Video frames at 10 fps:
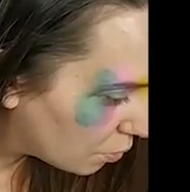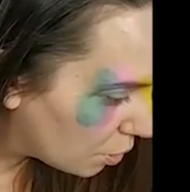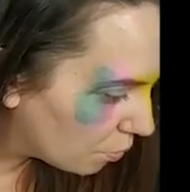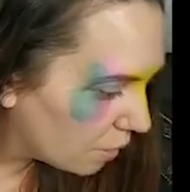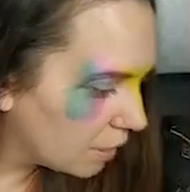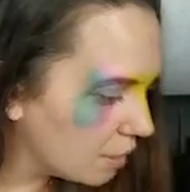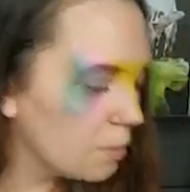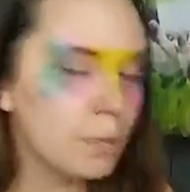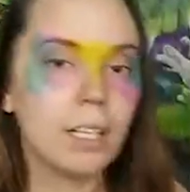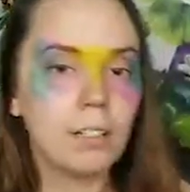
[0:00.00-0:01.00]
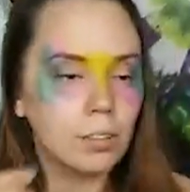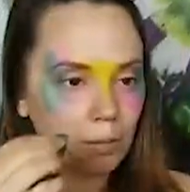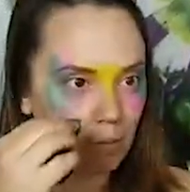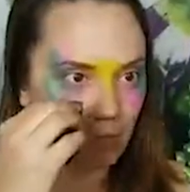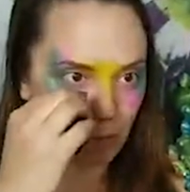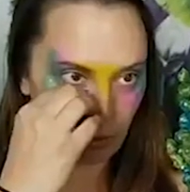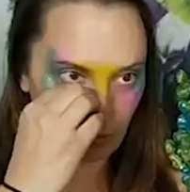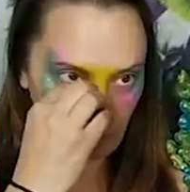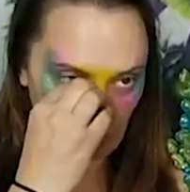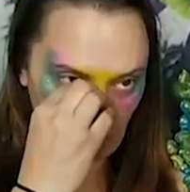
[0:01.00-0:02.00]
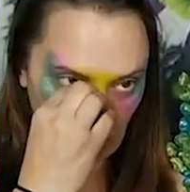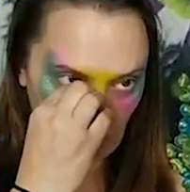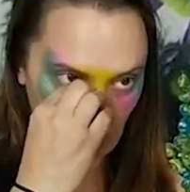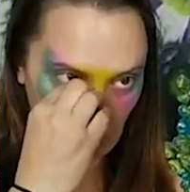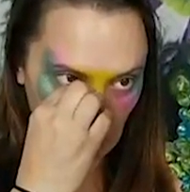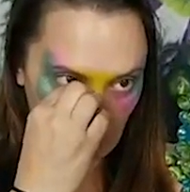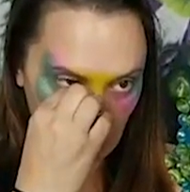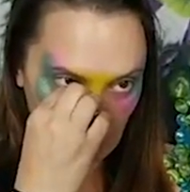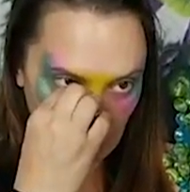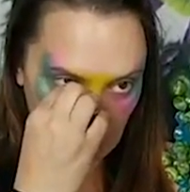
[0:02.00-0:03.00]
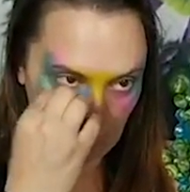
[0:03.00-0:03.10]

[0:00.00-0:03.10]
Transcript: No, I don't think we have any more questions at the moment.